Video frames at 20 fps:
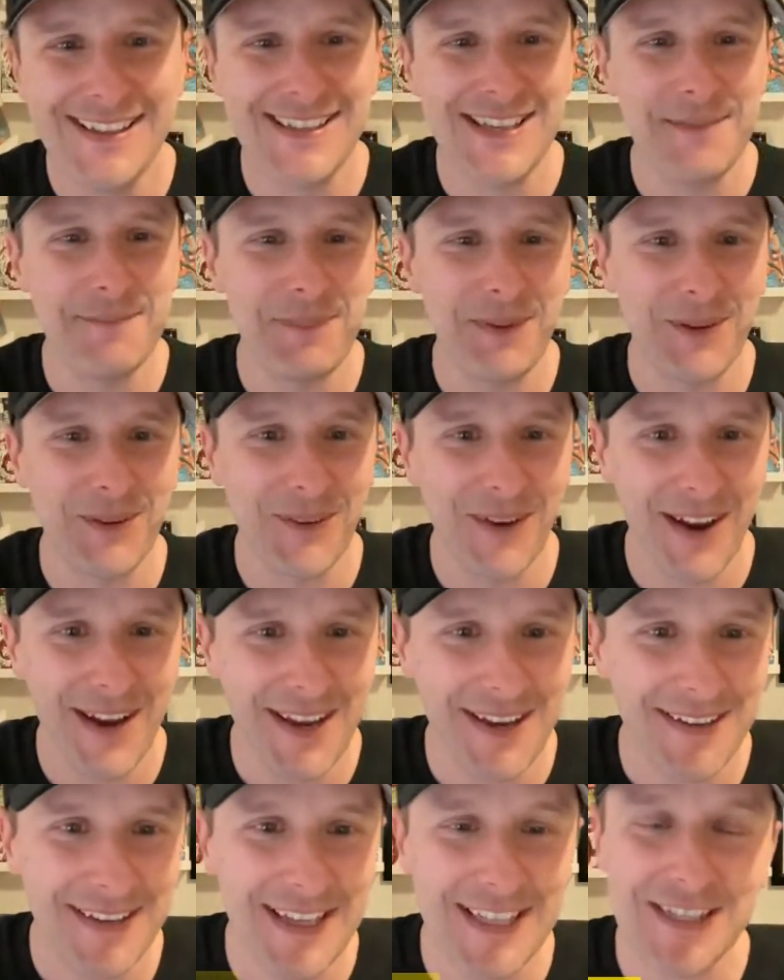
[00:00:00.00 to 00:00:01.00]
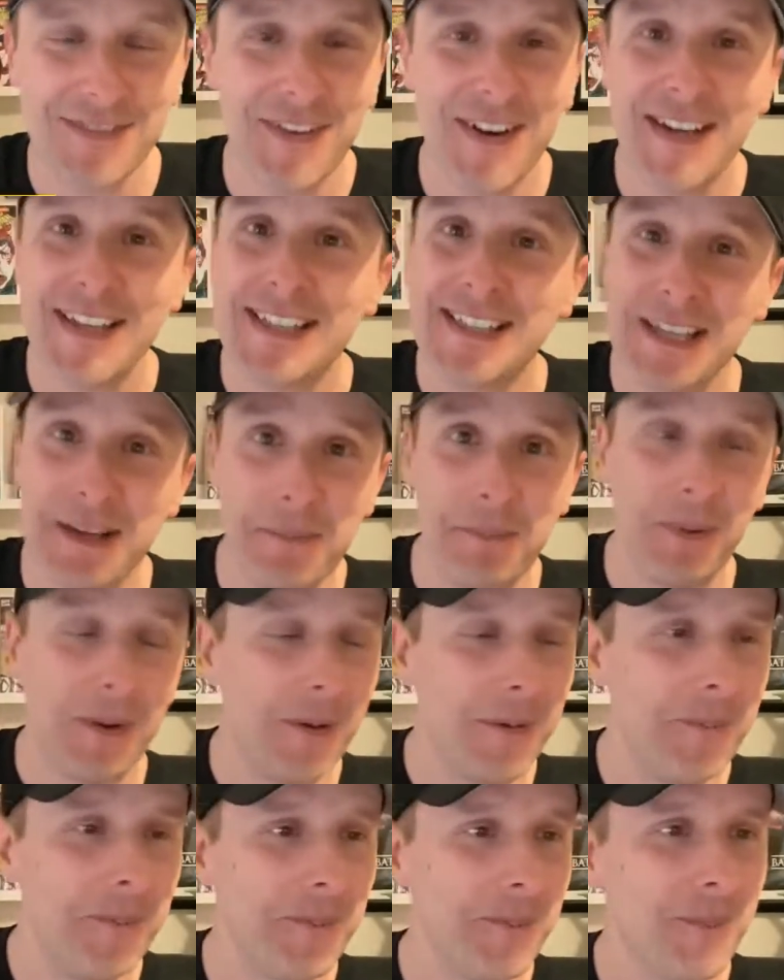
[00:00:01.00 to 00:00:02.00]
simple, right? It's very
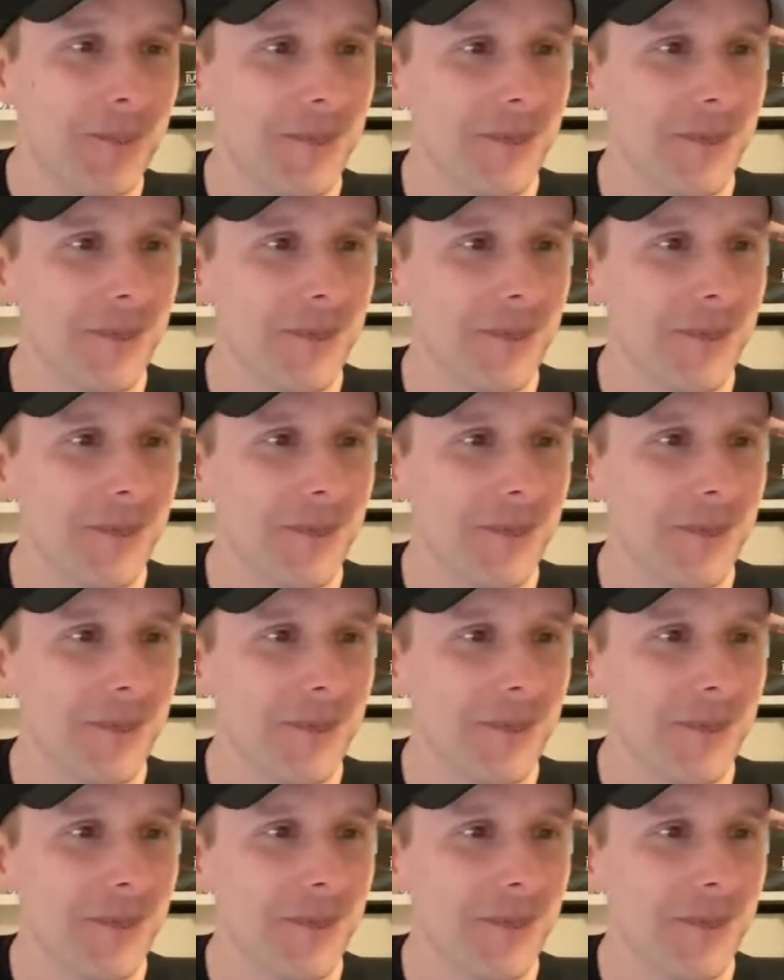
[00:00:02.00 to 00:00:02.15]
simple.